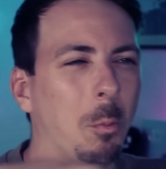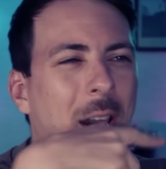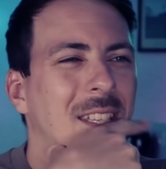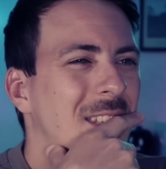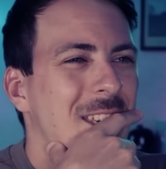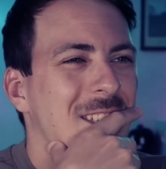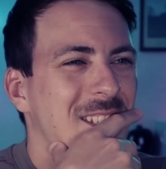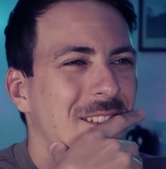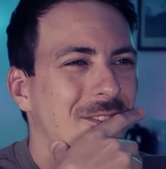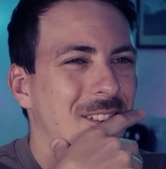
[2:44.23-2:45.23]
why did they
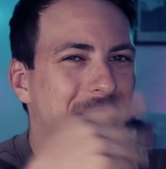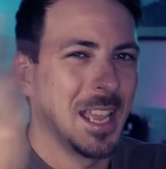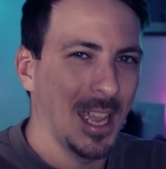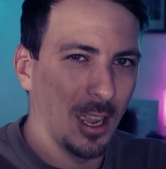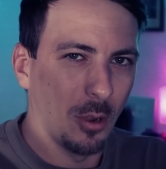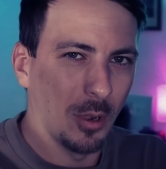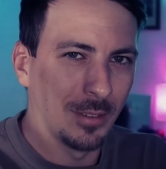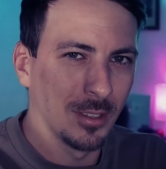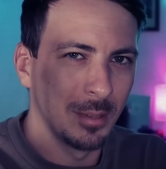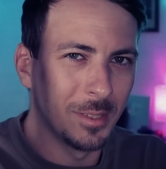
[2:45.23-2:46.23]
shift now
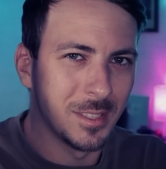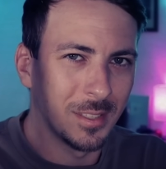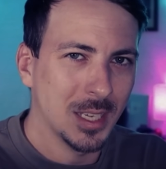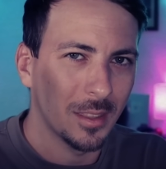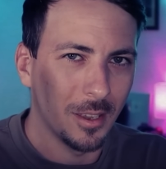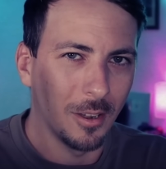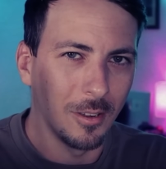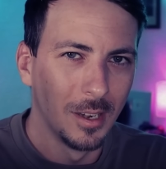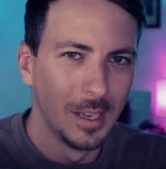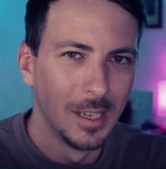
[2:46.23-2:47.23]
after they've been sitting there
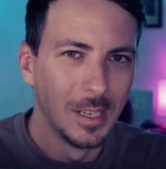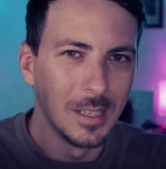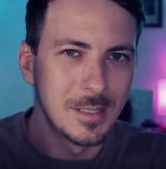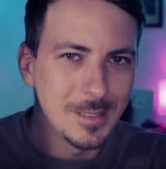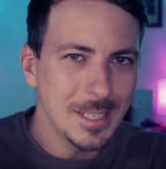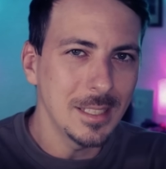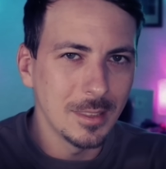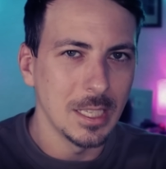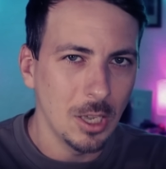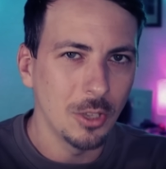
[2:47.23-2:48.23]

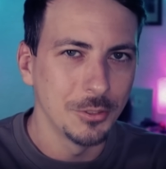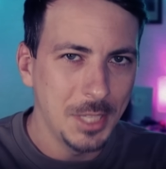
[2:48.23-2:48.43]
neatly all